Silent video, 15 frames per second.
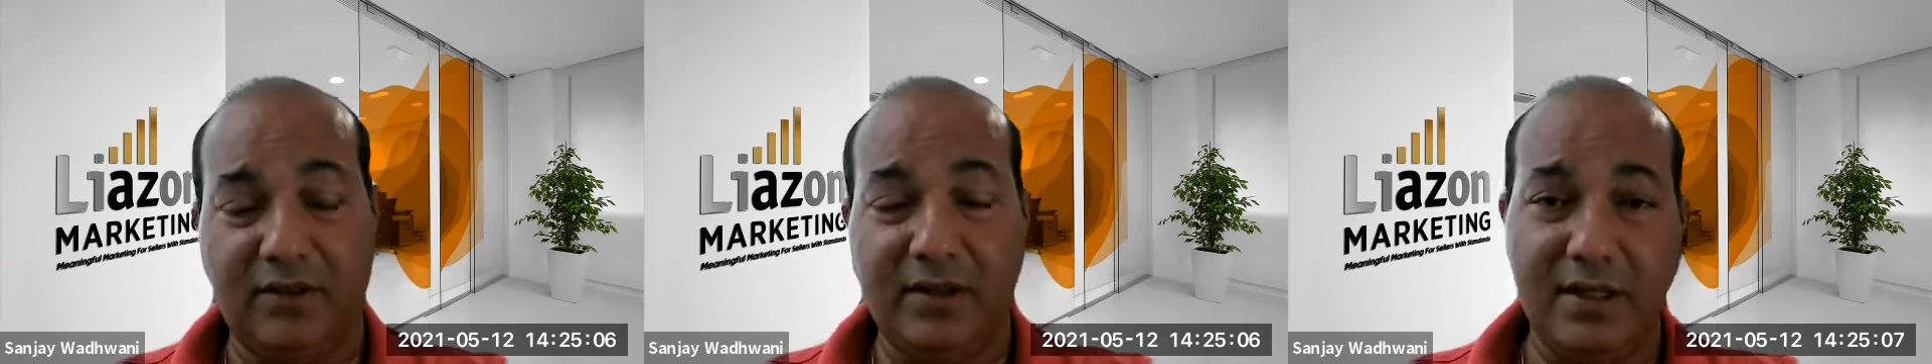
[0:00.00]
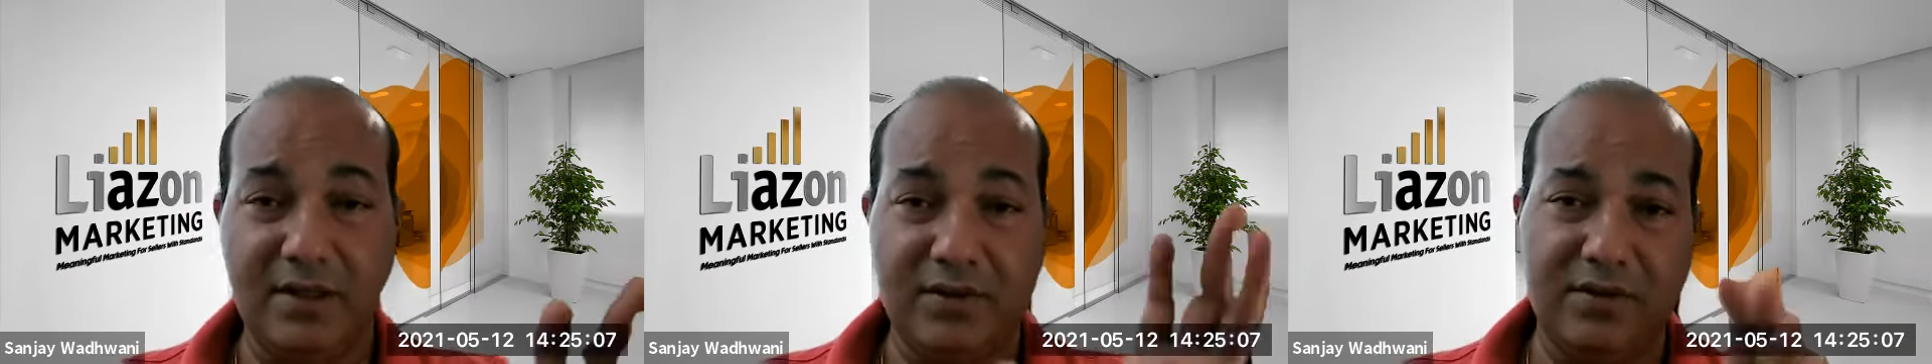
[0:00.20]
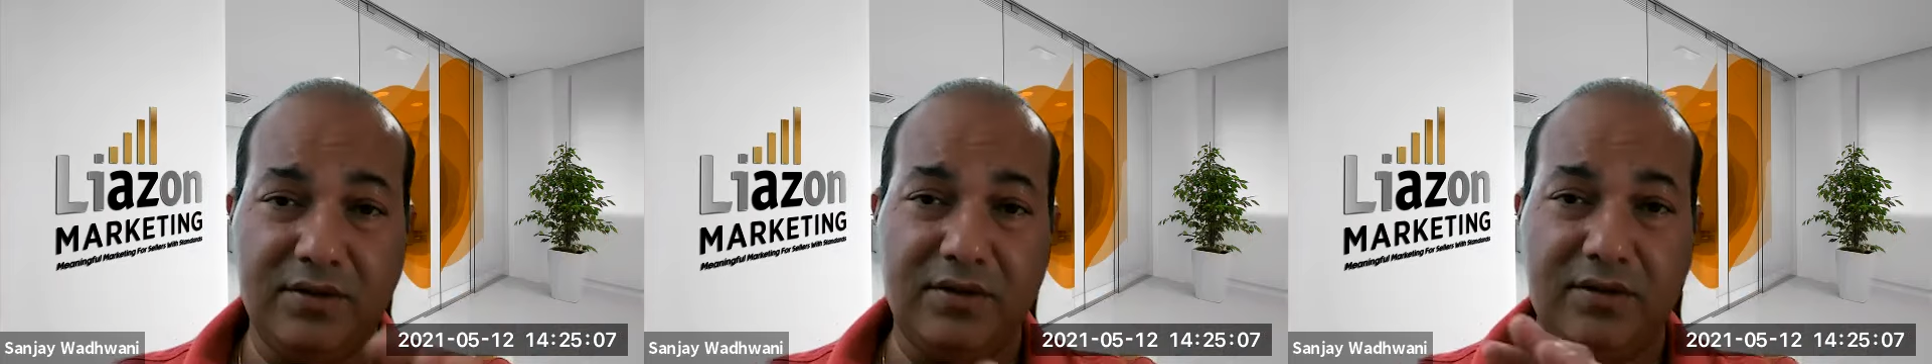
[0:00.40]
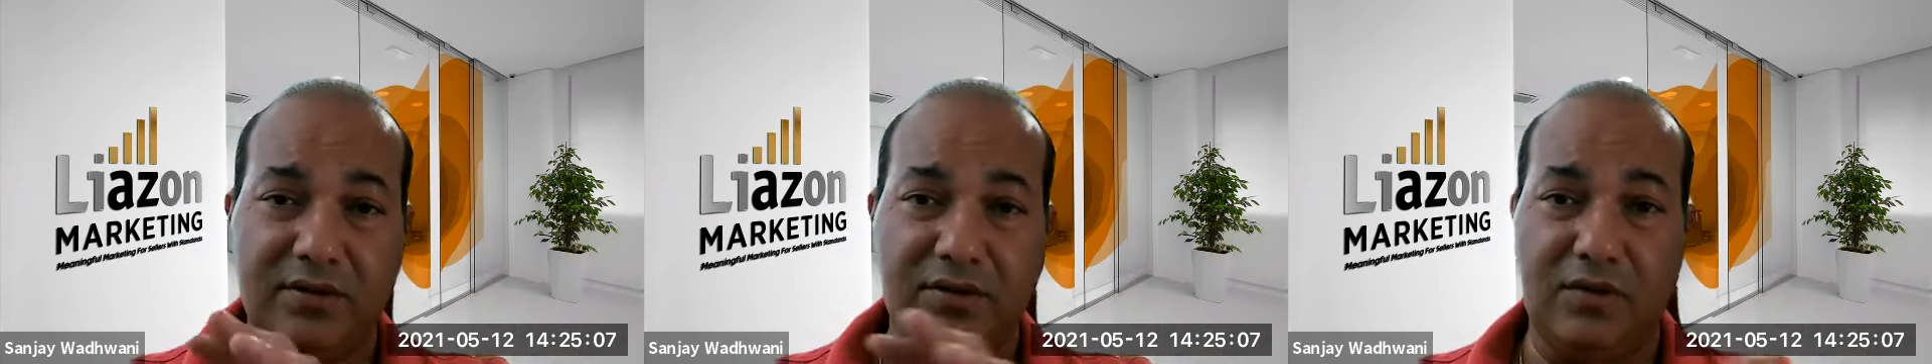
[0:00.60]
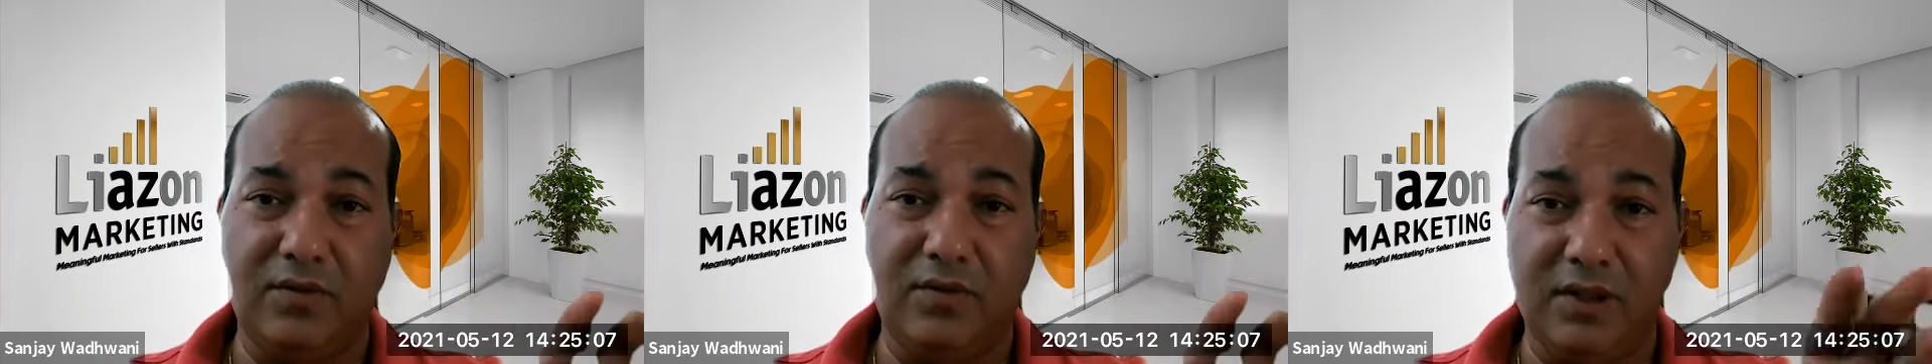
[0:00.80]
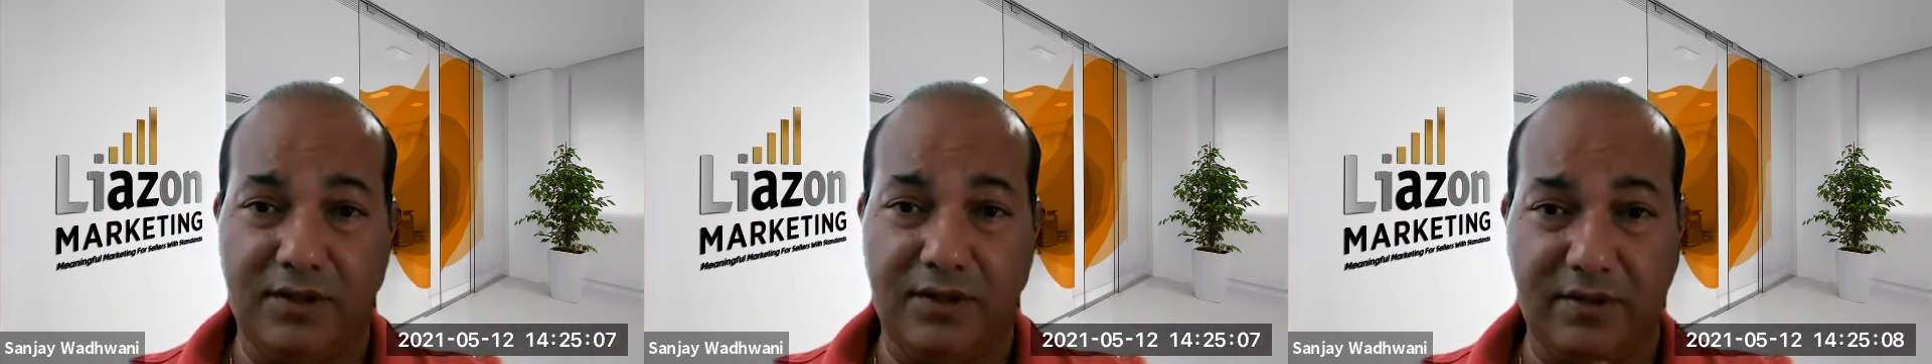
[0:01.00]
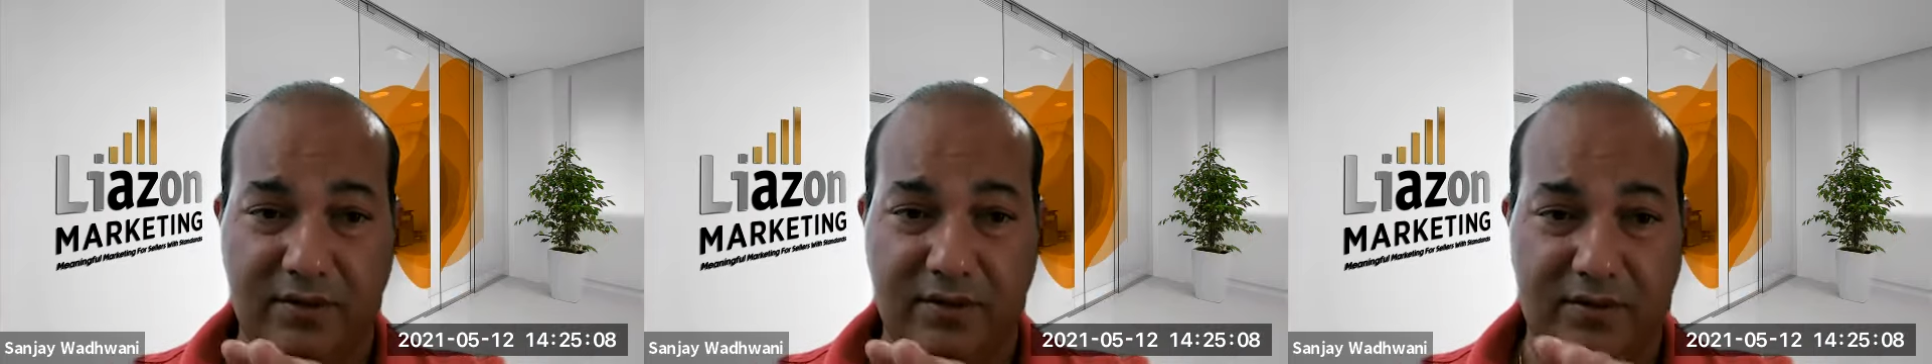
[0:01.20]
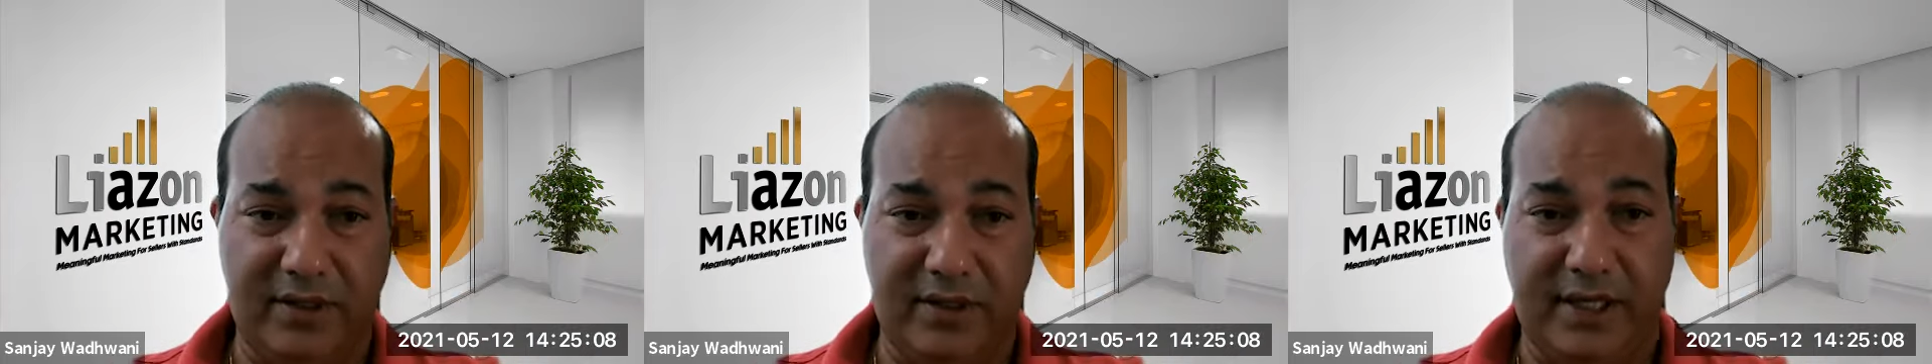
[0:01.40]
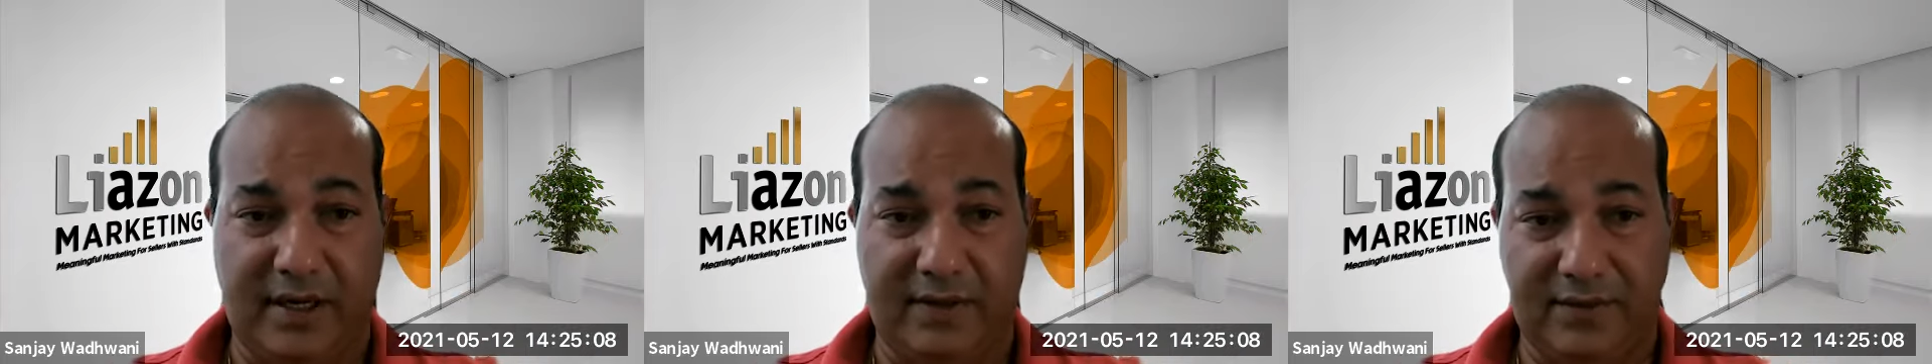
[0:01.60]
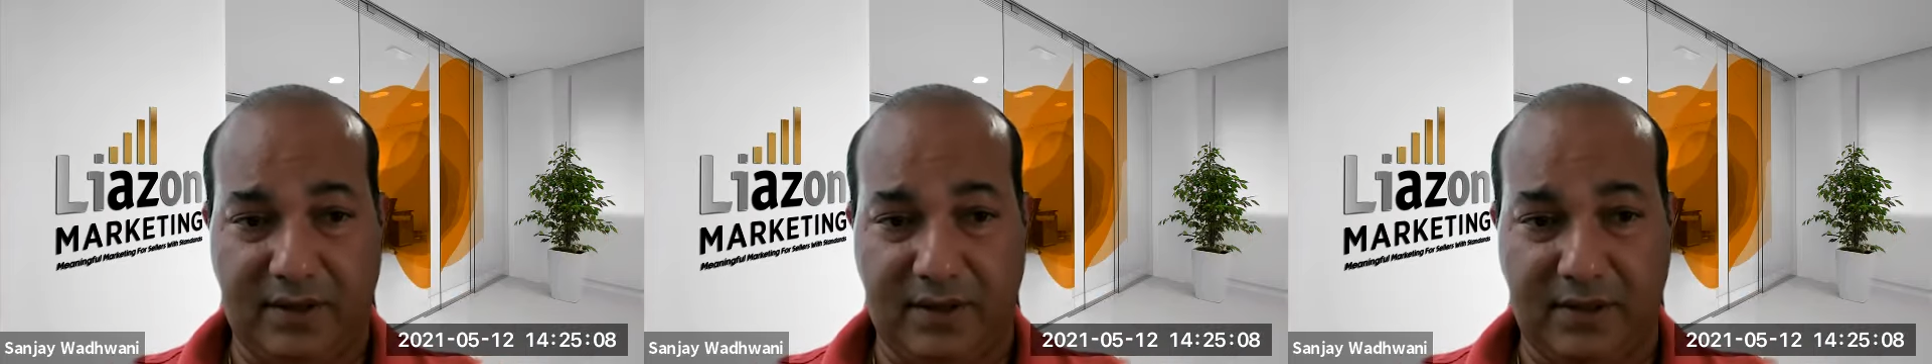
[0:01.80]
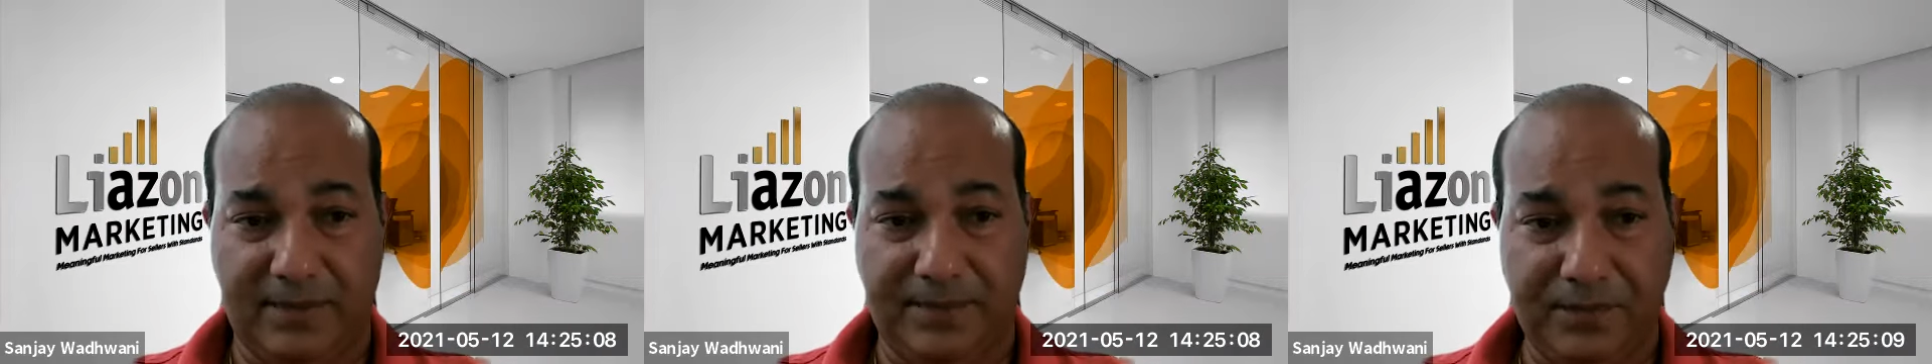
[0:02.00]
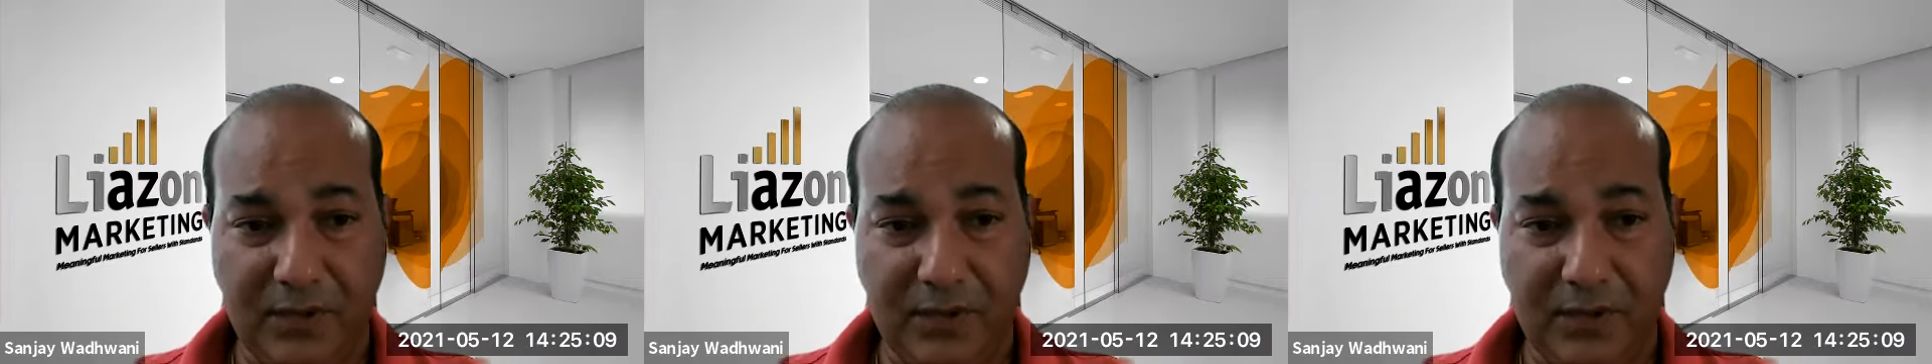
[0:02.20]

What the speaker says: Okay, so you know what you're going after.